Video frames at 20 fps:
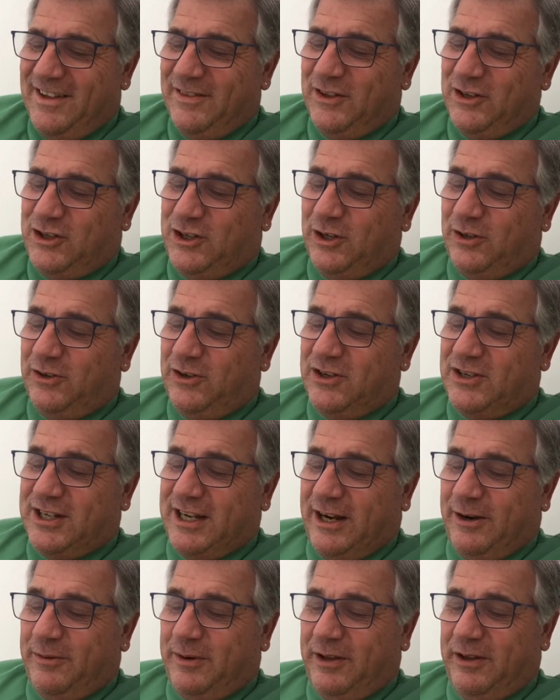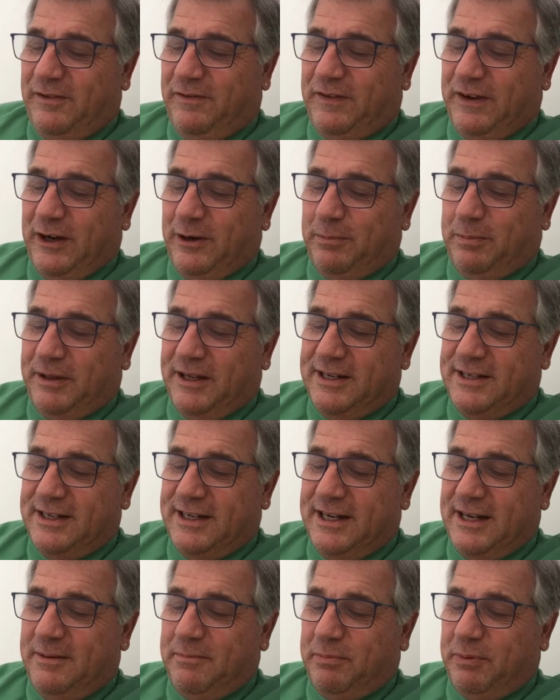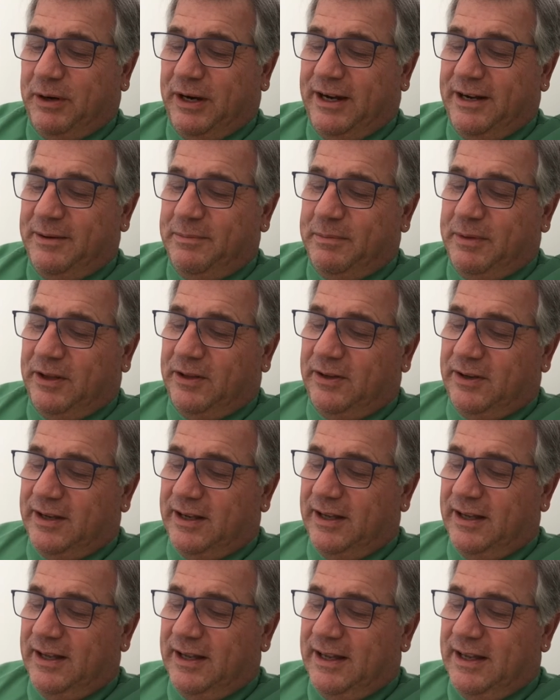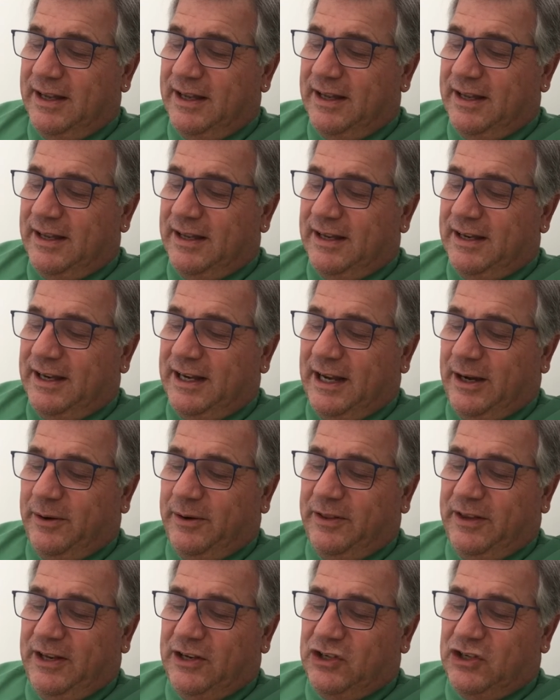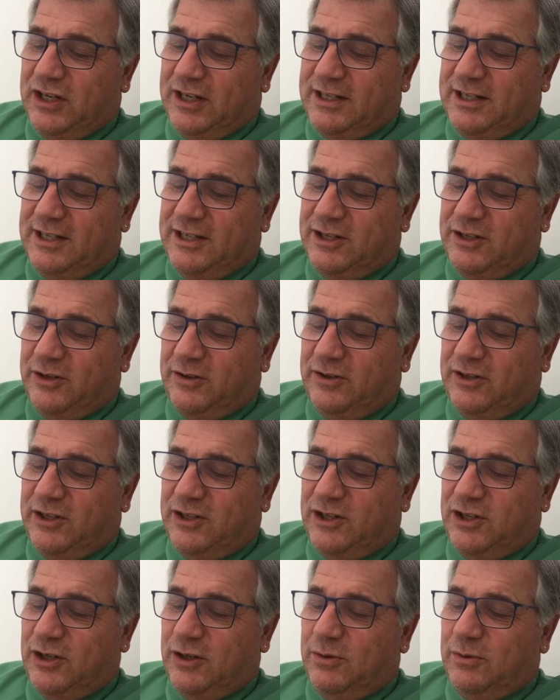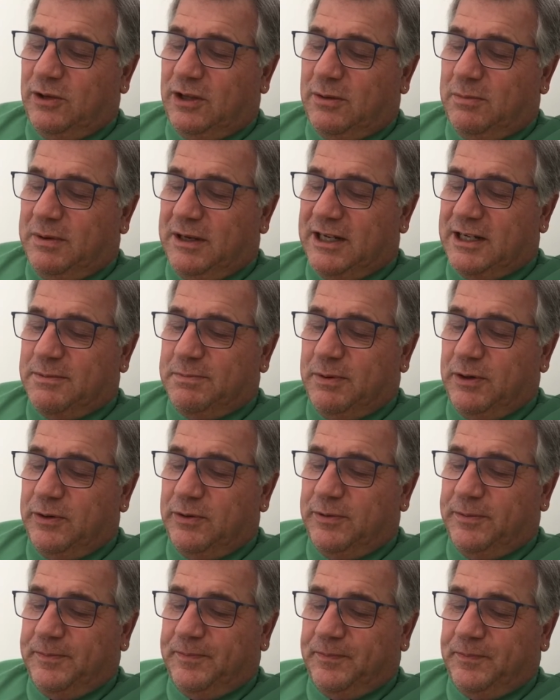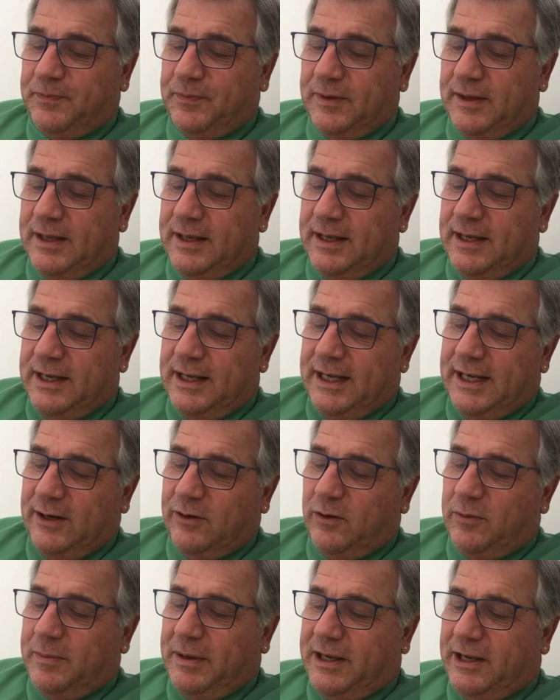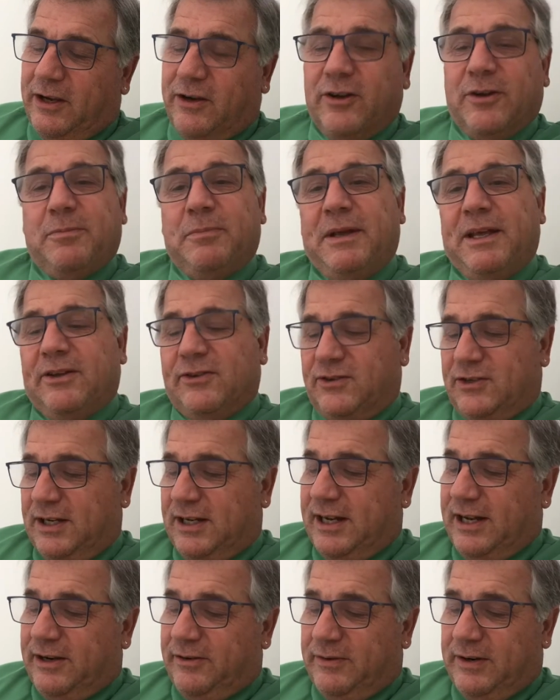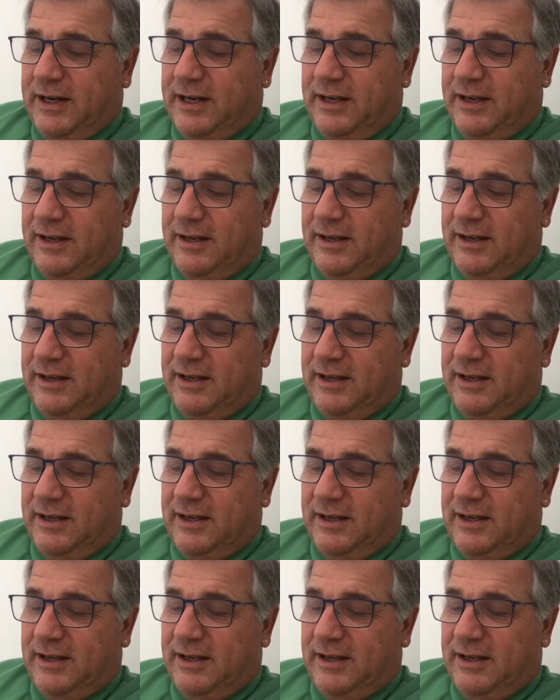The children sat around the fireplace eating bread and milk. Now and then Jessie stirred the stew with a big spoon. "It will make a good meal," said Henry.